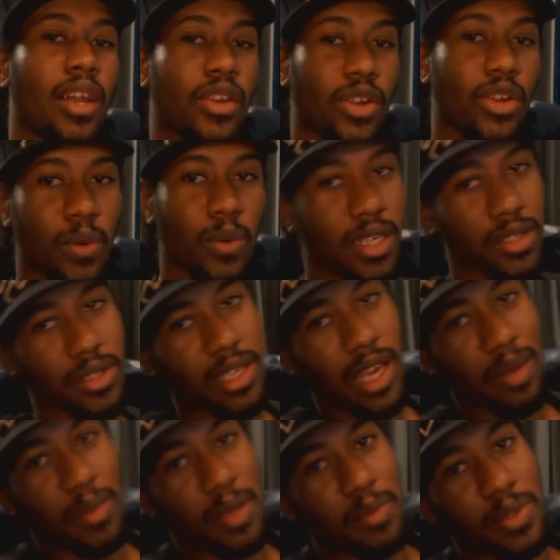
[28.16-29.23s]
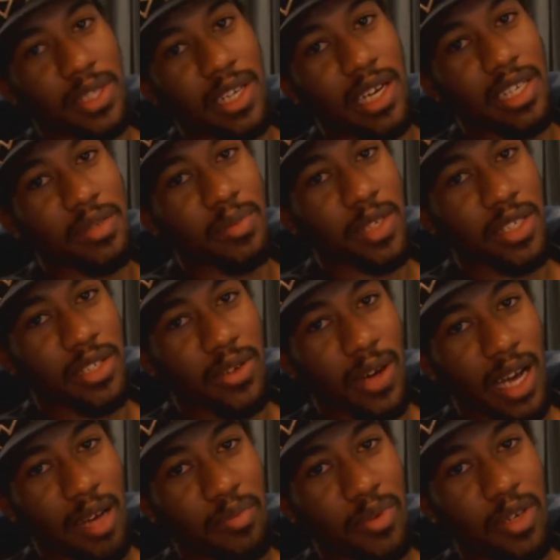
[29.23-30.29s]
no one else came in besides me, so
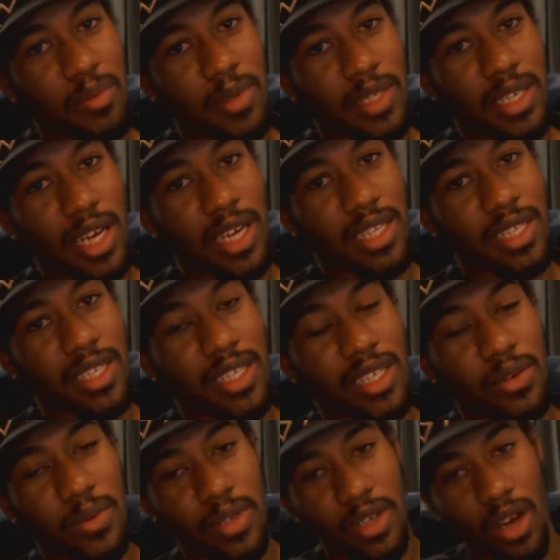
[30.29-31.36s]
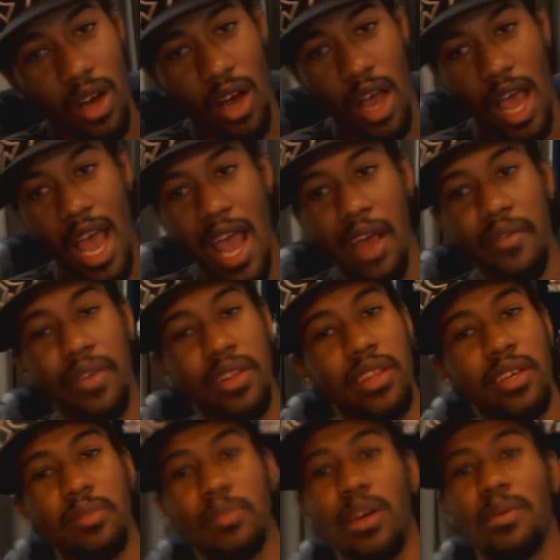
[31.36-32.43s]
I pretty much had to deal with
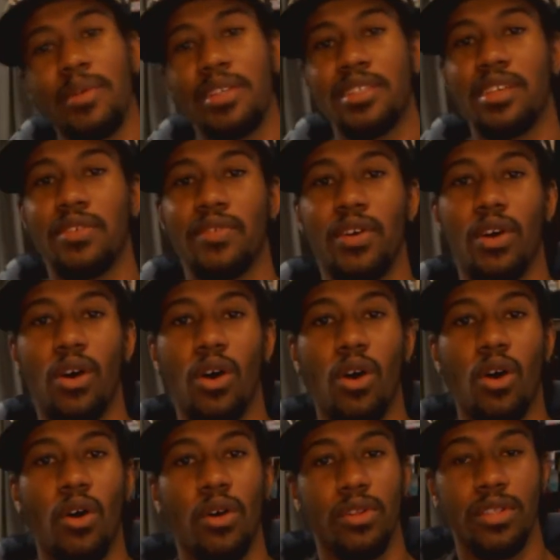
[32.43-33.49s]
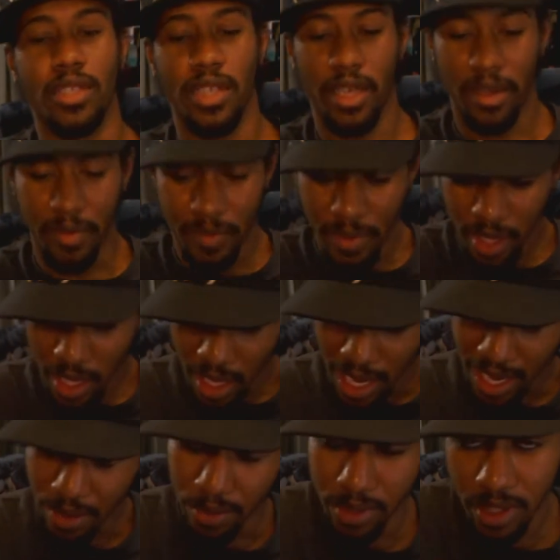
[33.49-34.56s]
everything by myself all today,
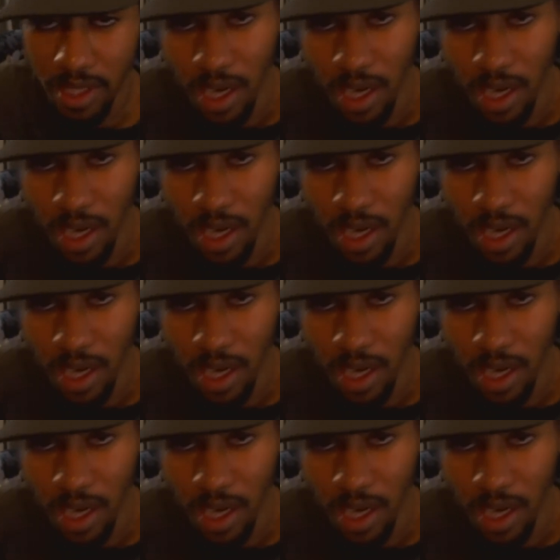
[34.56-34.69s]
and it was